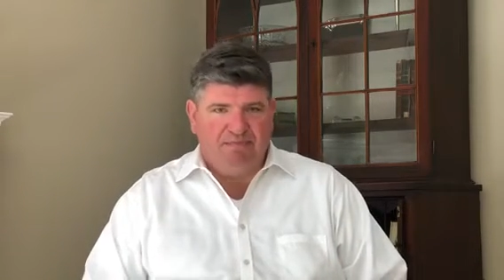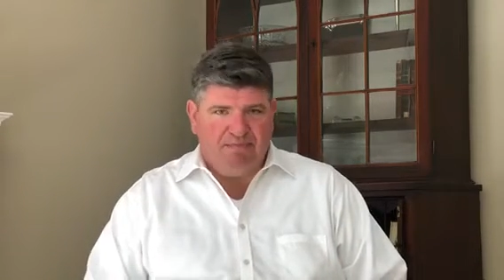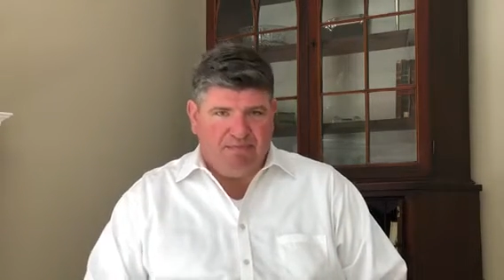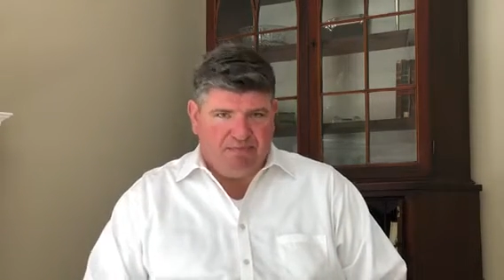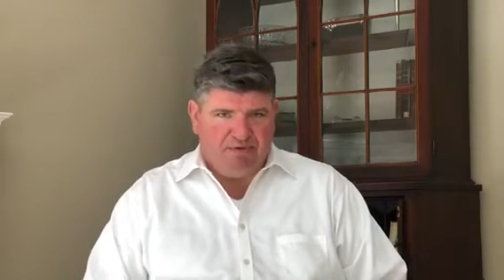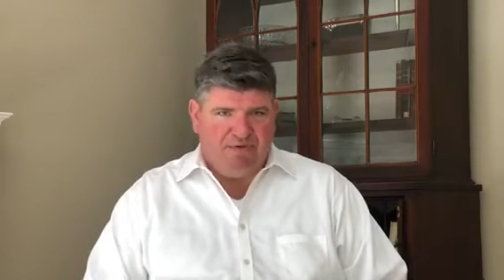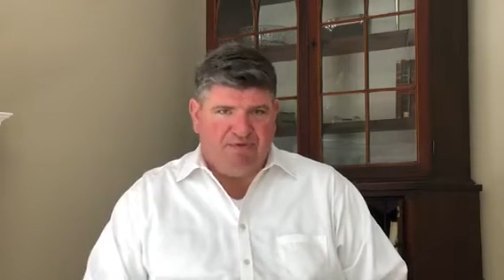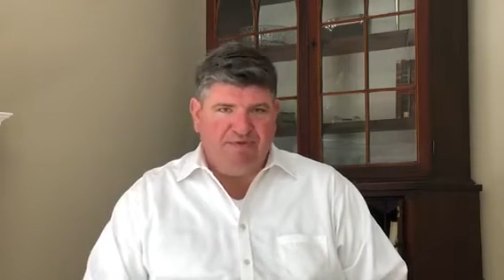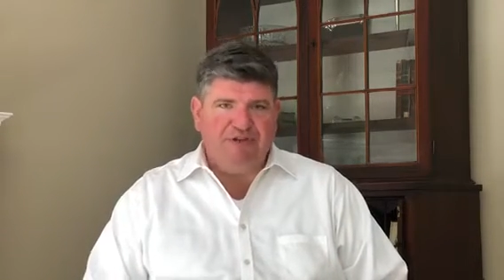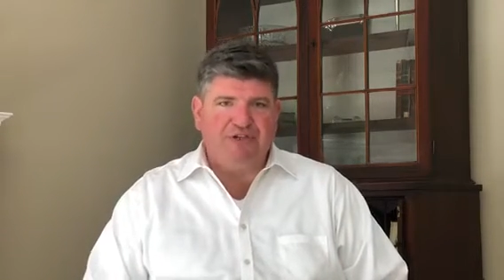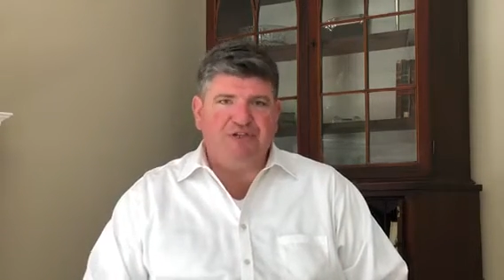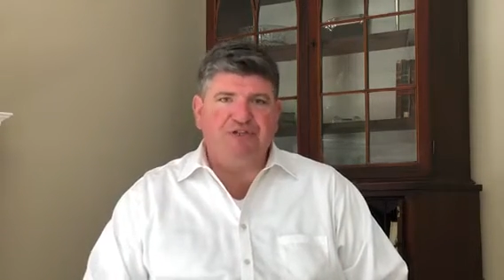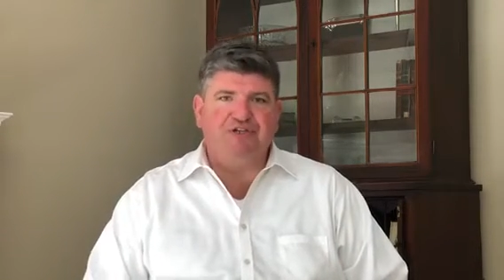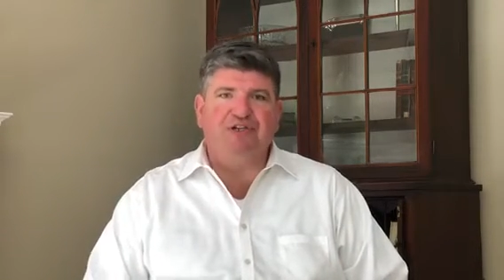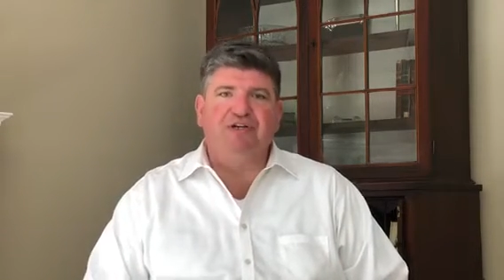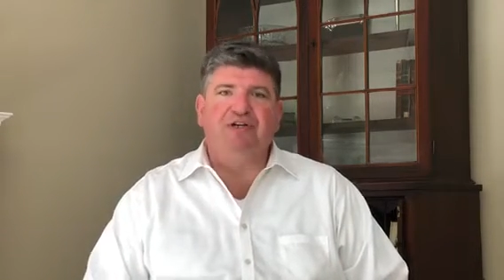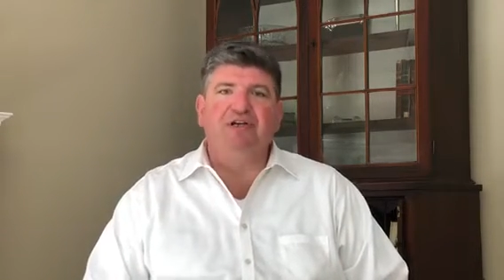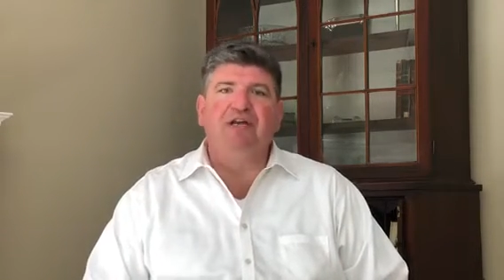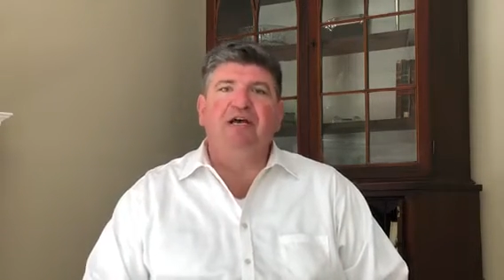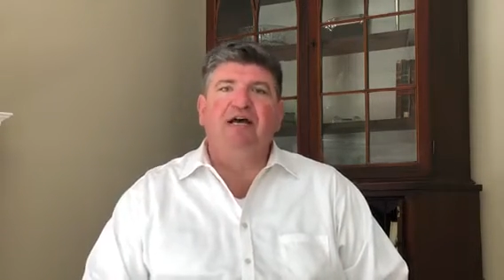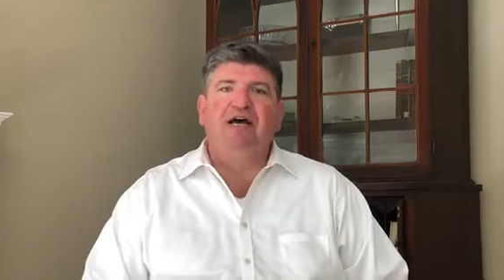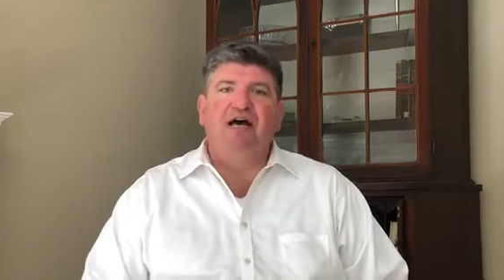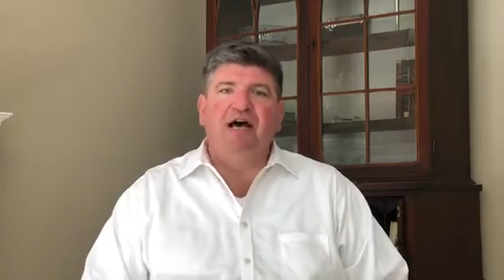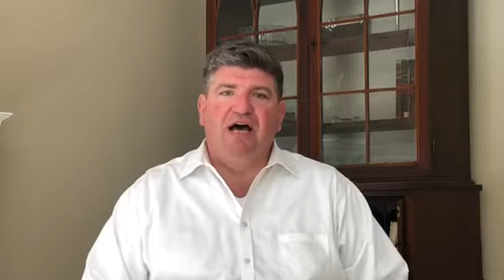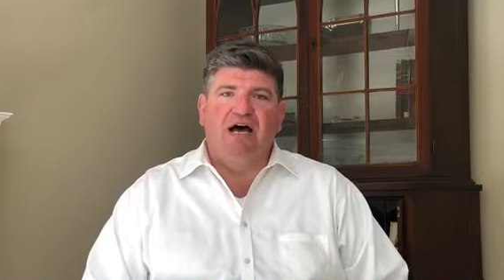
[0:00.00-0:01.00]
provision
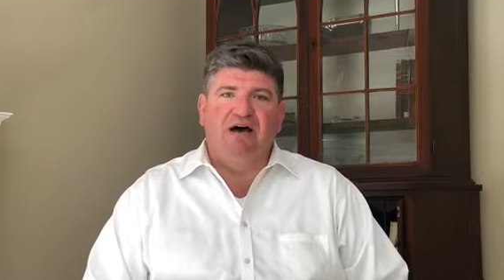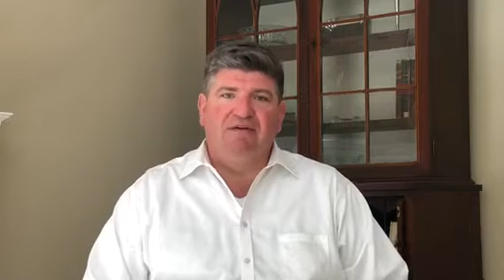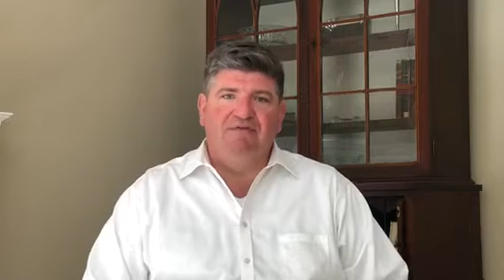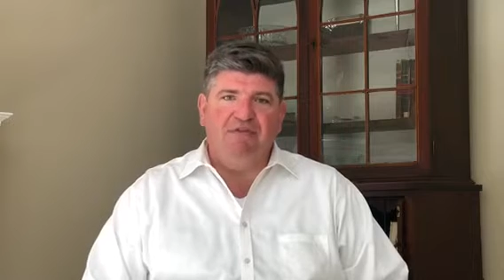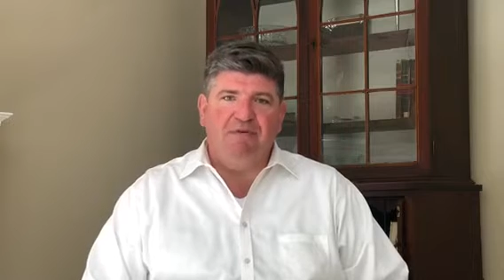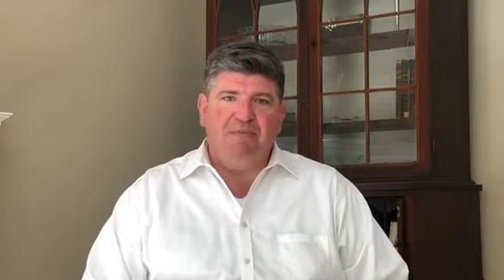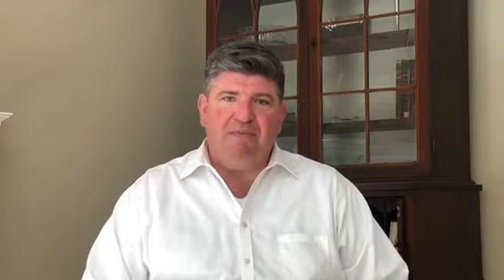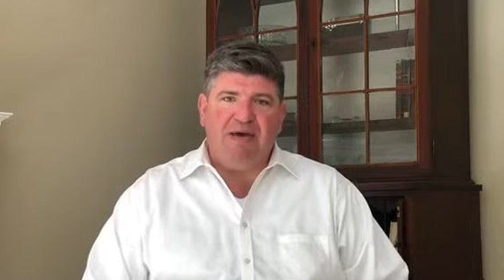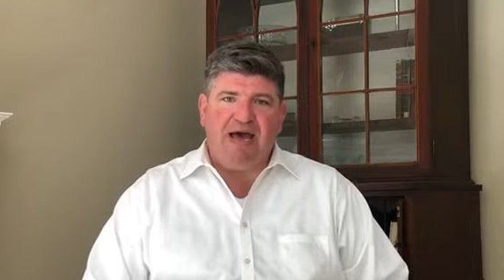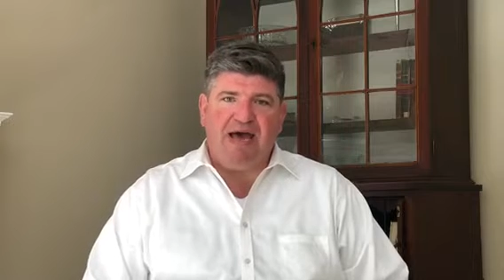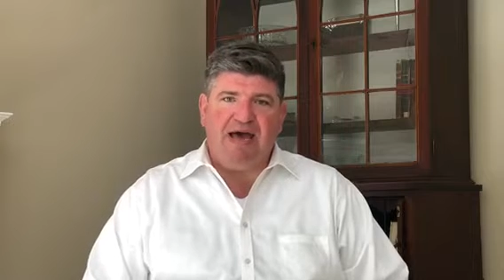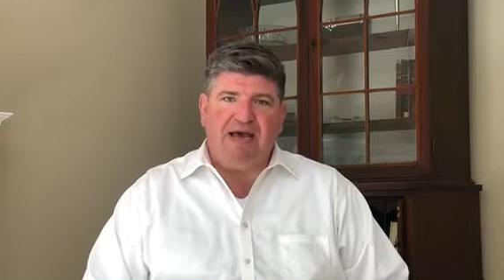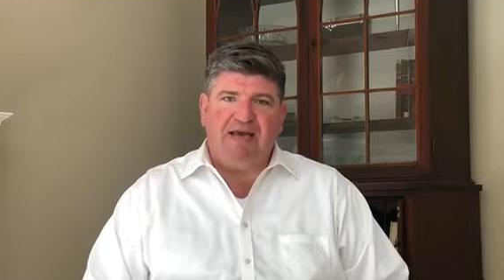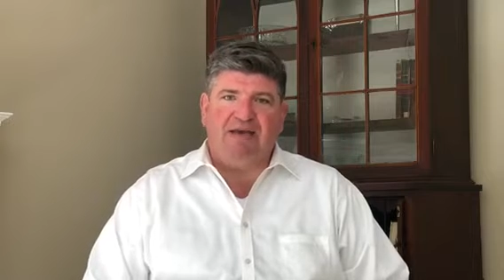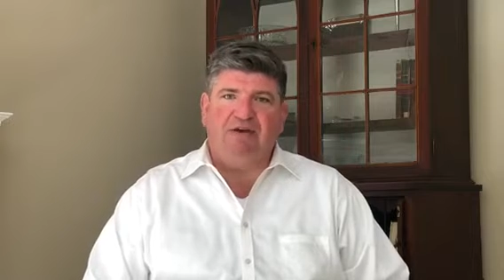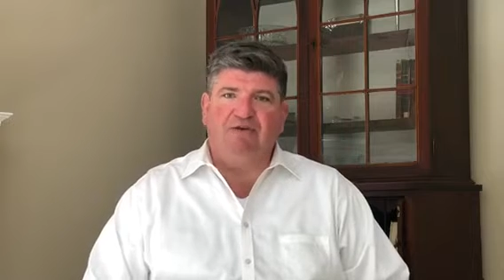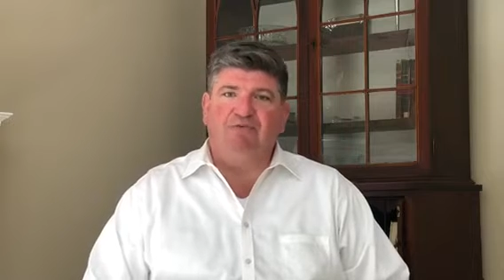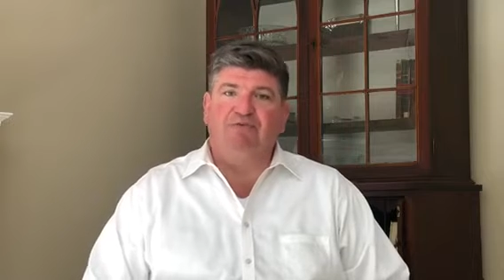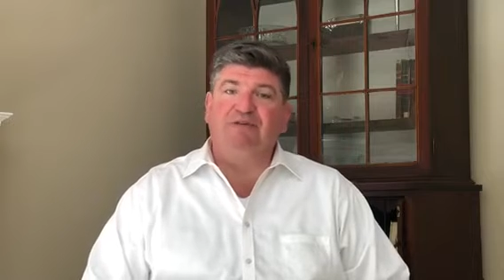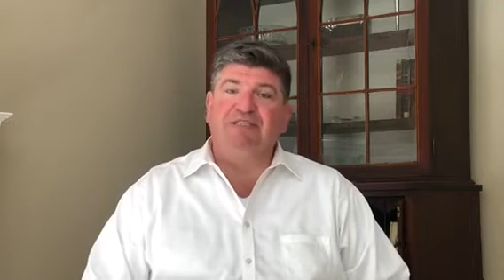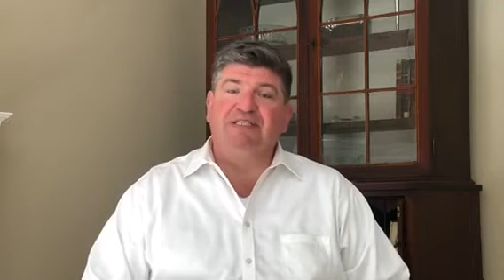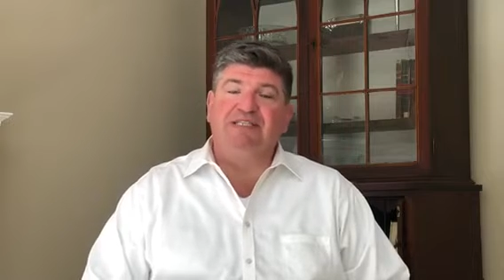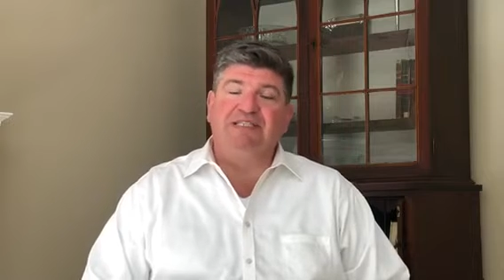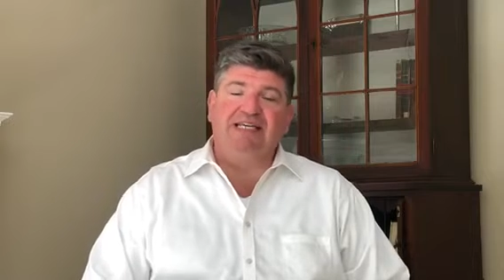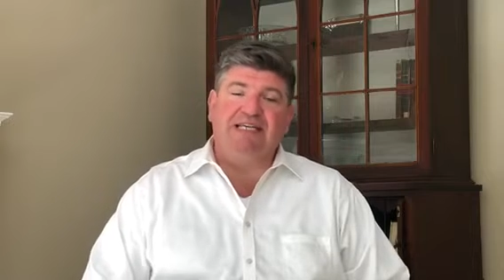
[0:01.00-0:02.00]
of the PPACA
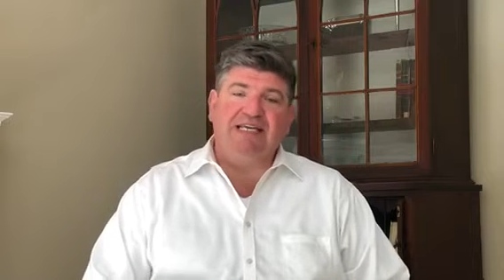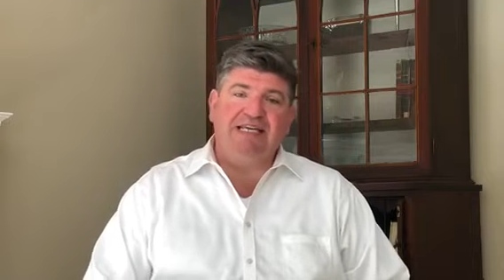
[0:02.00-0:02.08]
was the